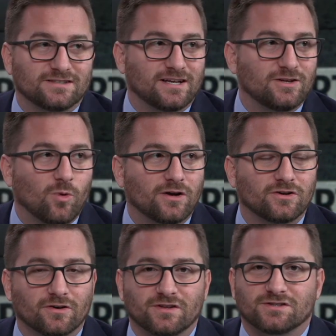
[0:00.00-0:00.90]
it any
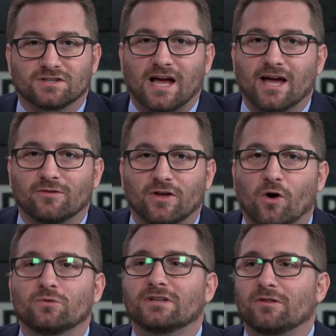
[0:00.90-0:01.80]
wonder this is a guy who the
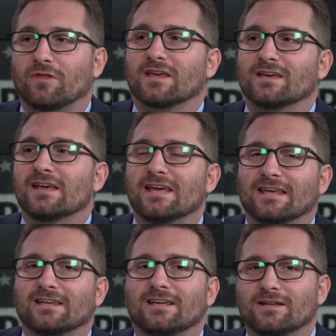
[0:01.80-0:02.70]
only thing
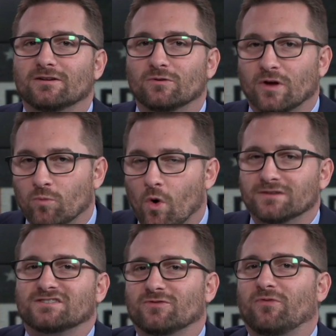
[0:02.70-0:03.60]
he
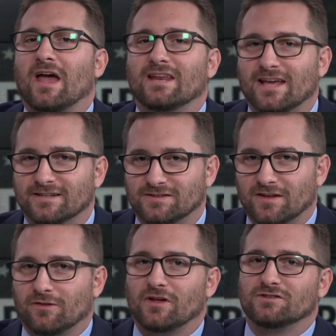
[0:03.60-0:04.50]
wants to fight against
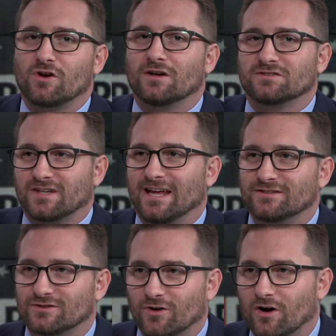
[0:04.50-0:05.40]
that he thinks causes
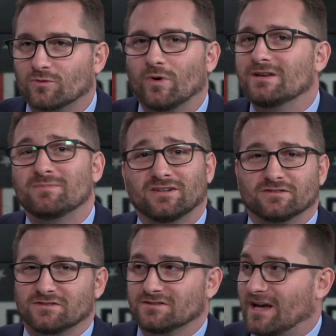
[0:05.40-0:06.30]
cancer are
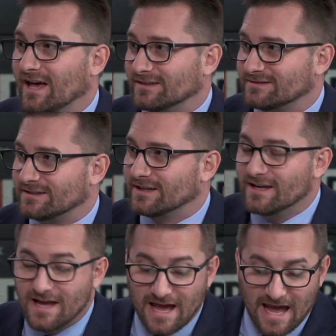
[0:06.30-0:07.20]
windmills, honestly.
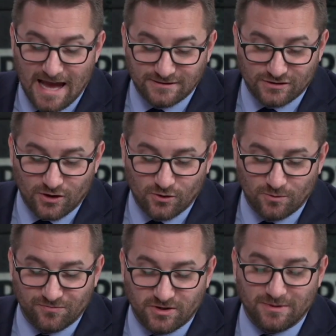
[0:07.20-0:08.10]
And
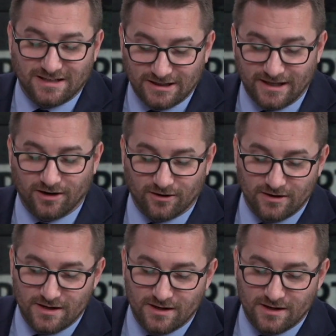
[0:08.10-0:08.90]
so to be clear,